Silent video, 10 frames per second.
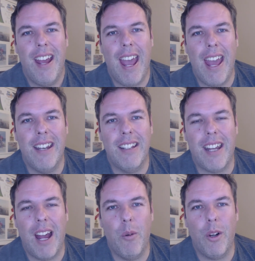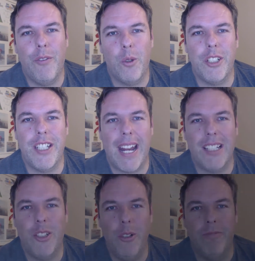and we look forward to
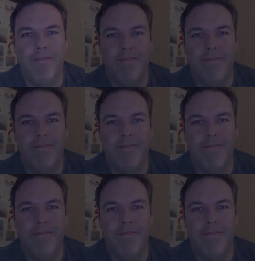chatting soon.